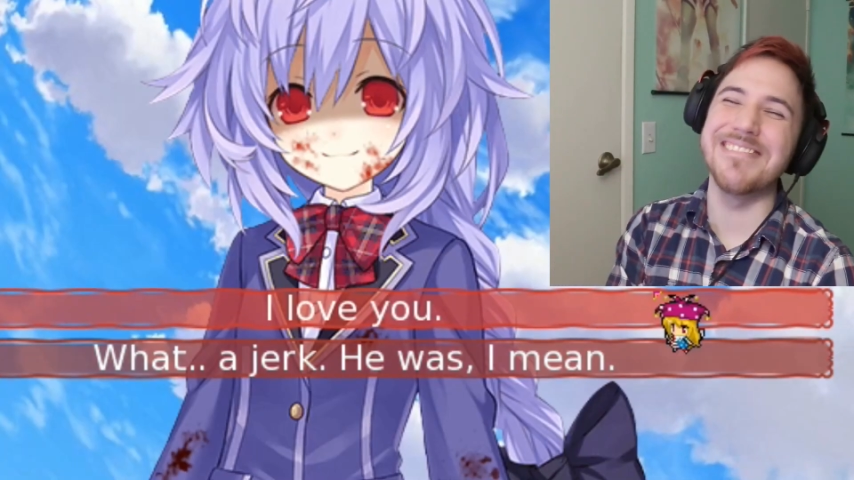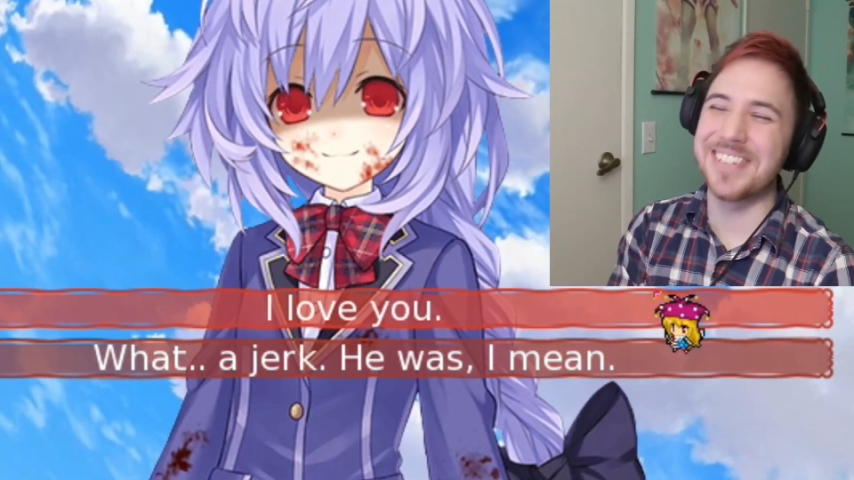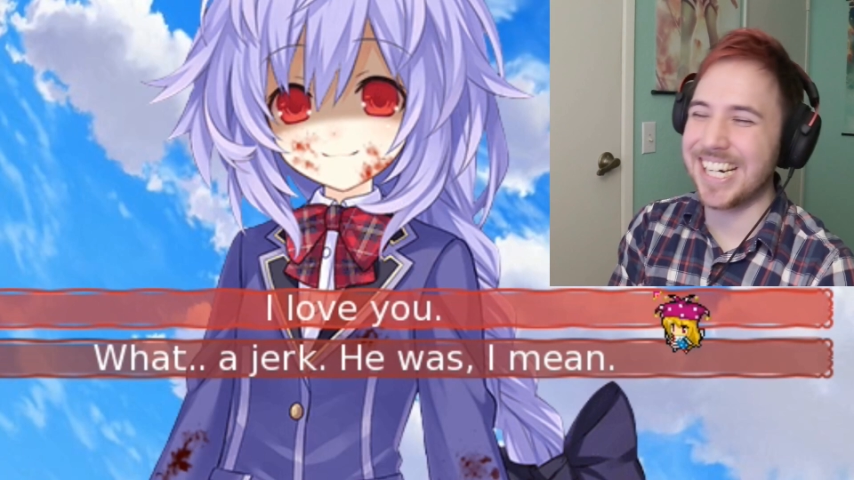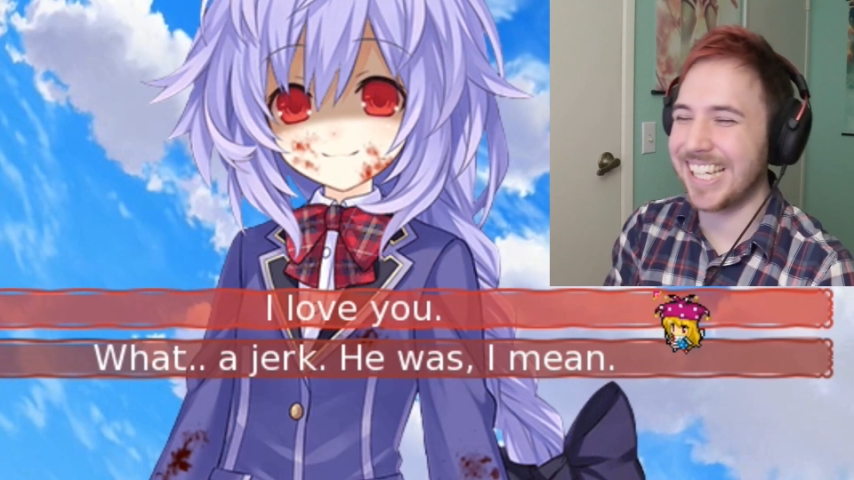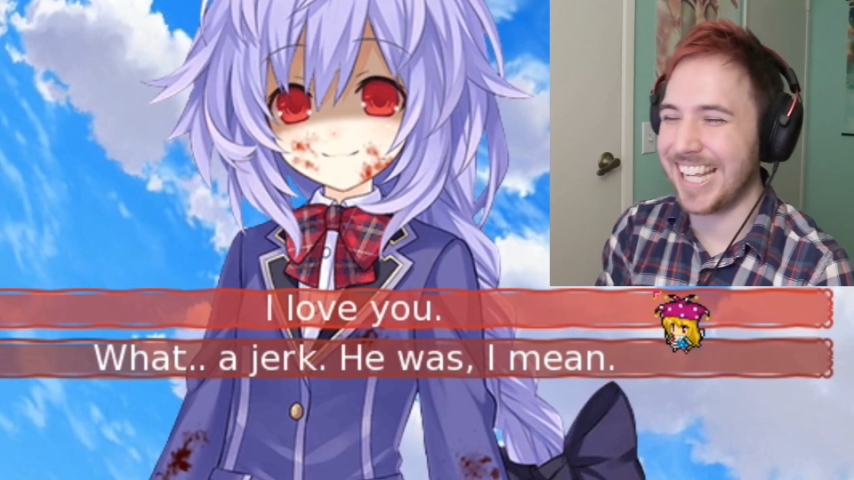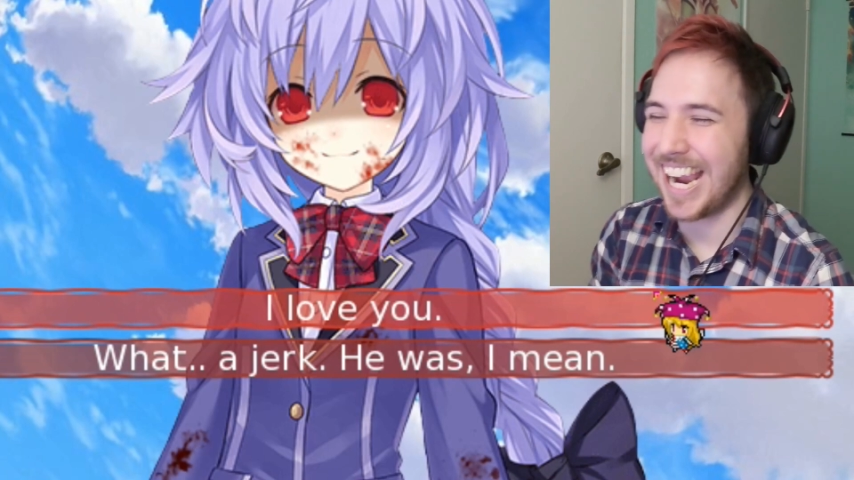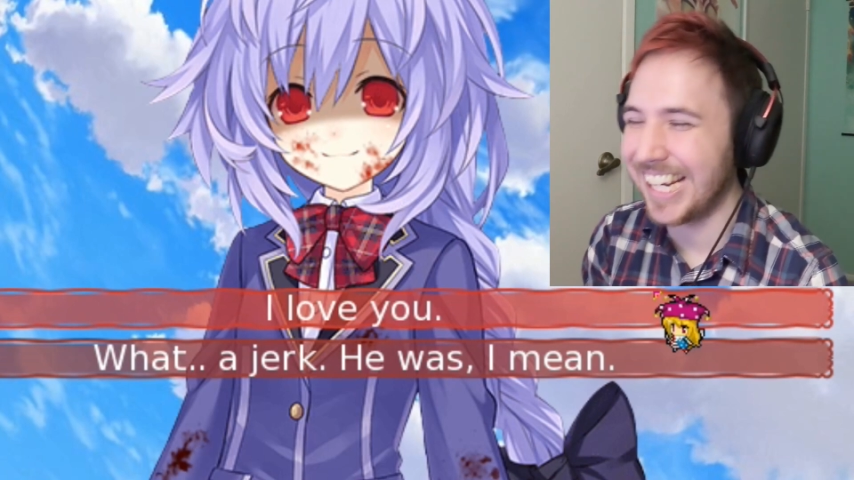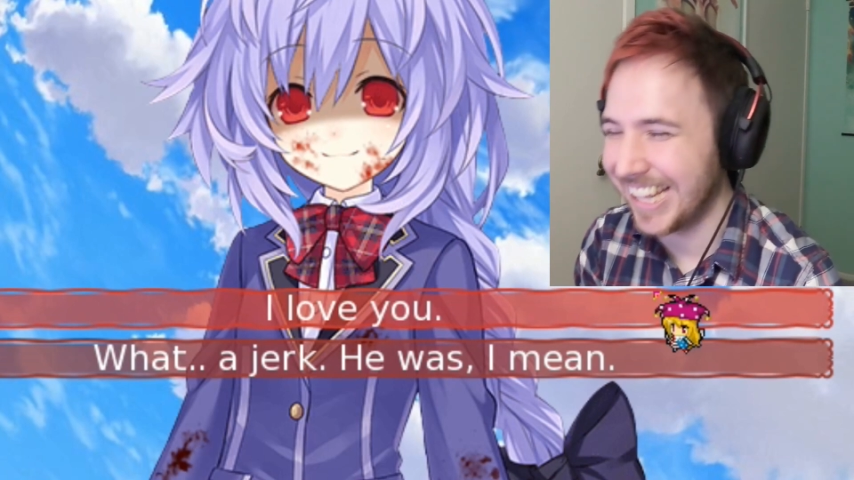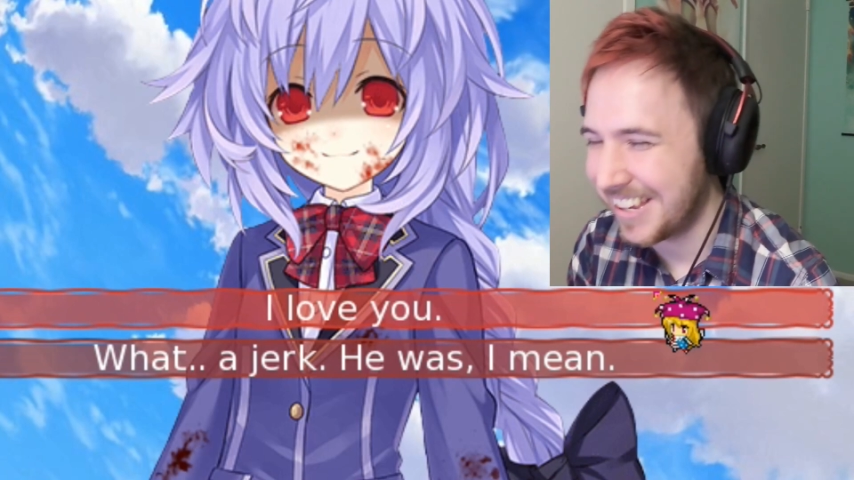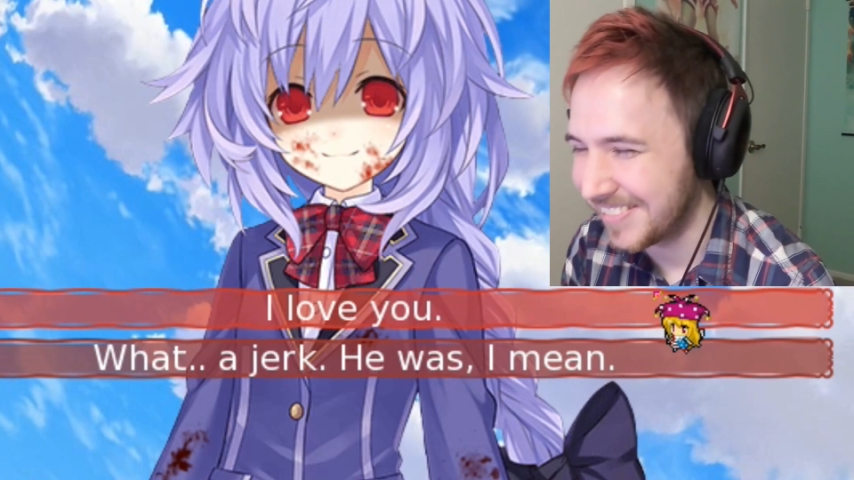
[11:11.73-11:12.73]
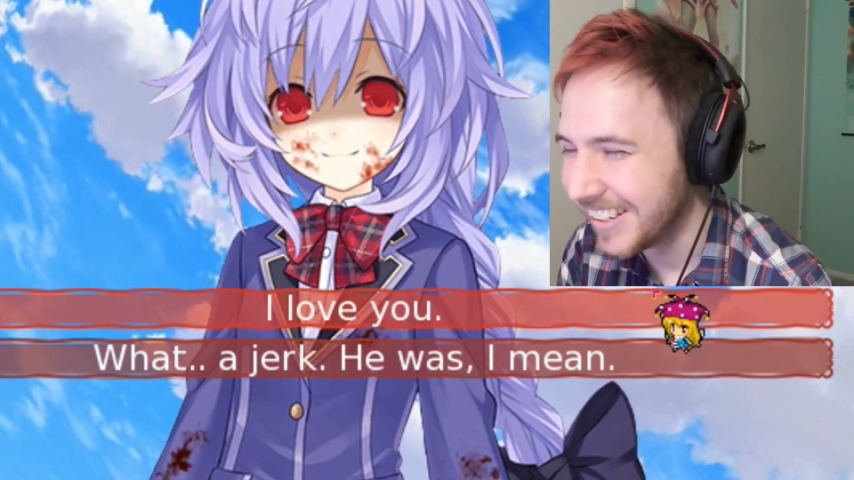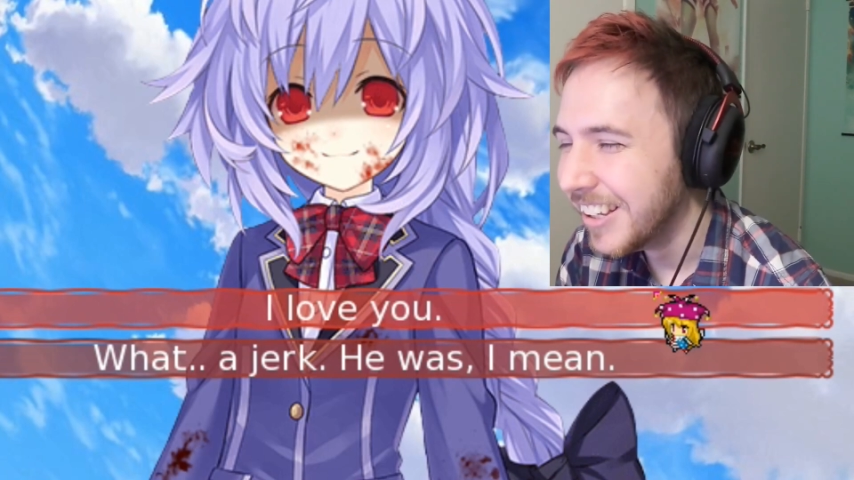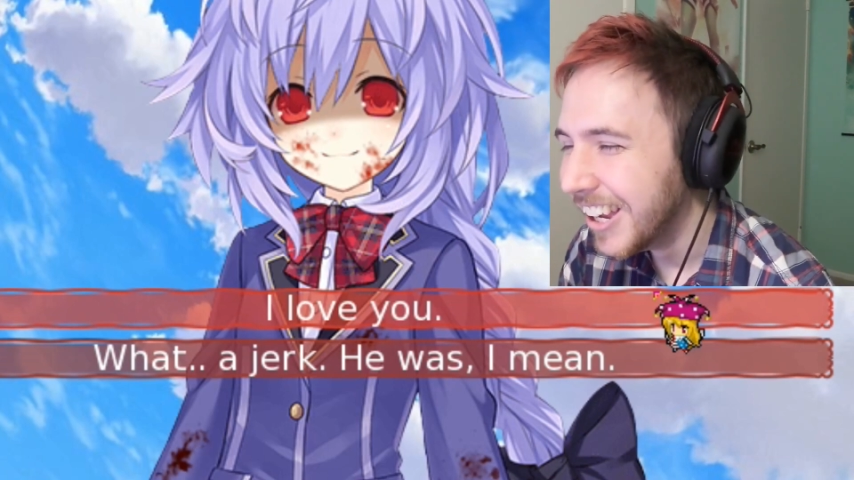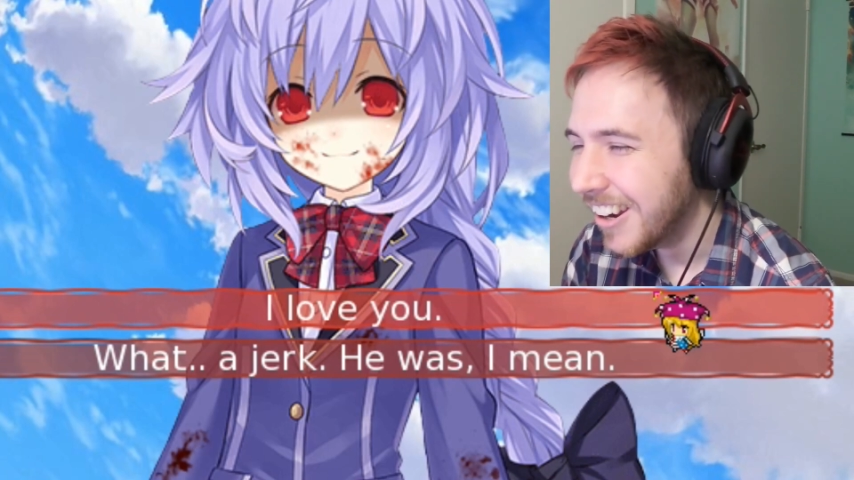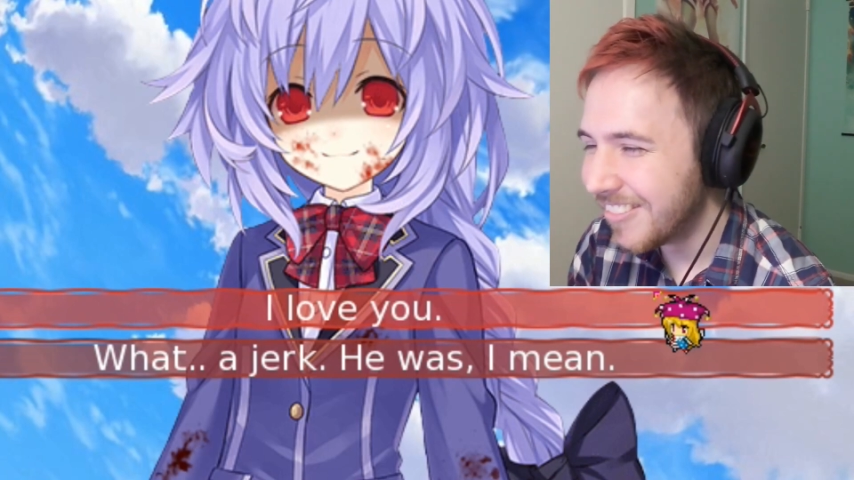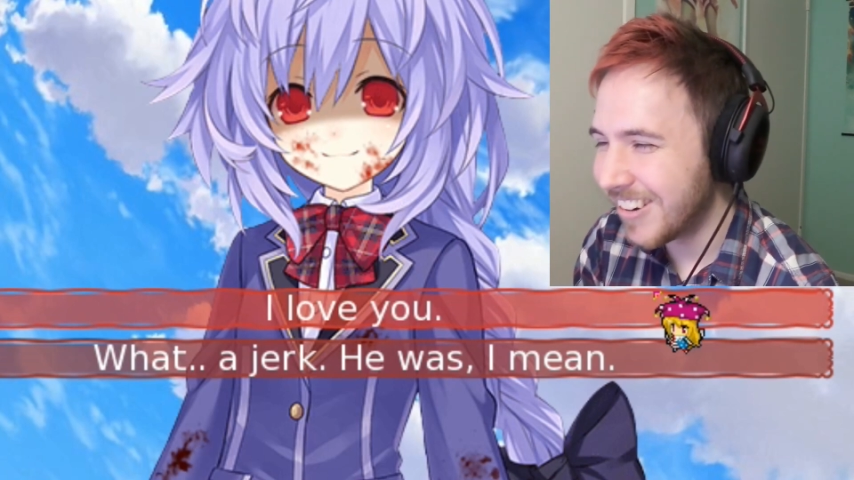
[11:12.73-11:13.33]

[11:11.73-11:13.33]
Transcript: immediately, I love you.